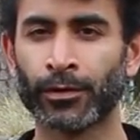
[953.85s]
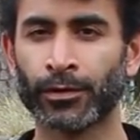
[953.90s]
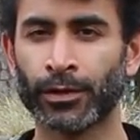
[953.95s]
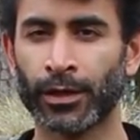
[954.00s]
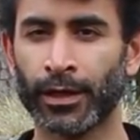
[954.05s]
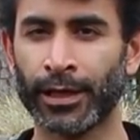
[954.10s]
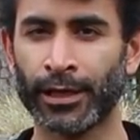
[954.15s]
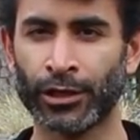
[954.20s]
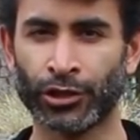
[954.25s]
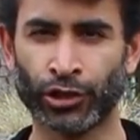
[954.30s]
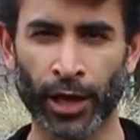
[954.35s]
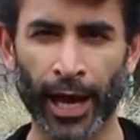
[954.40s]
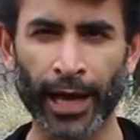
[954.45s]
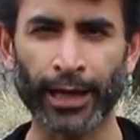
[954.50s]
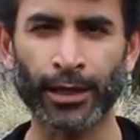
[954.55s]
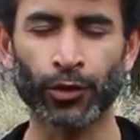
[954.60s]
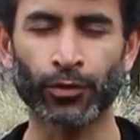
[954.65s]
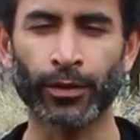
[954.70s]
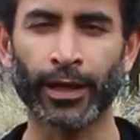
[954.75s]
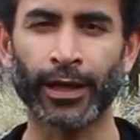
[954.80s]
to
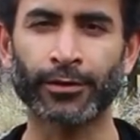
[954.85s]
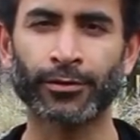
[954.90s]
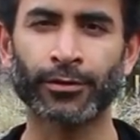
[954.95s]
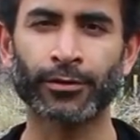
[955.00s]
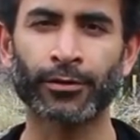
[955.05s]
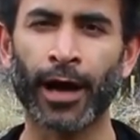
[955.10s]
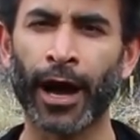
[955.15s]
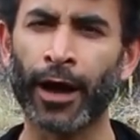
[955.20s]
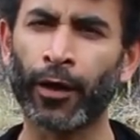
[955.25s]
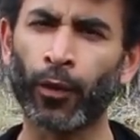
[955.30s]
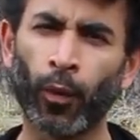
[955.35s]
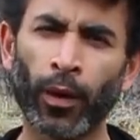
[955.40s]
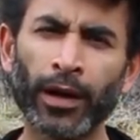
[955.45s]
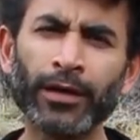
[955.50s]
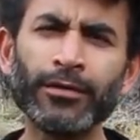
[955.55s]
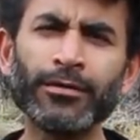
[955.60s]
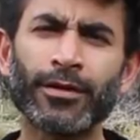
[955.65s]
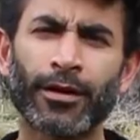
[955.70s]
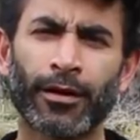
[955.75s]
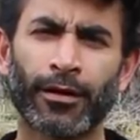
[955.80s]
ejaculate. I
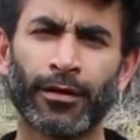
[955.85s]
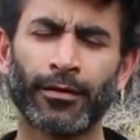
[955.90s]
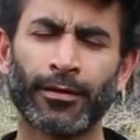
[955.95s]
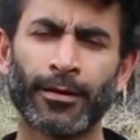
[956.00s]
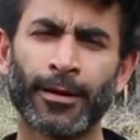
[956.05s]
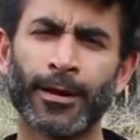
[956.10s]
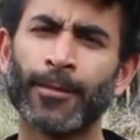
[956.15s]
wonder,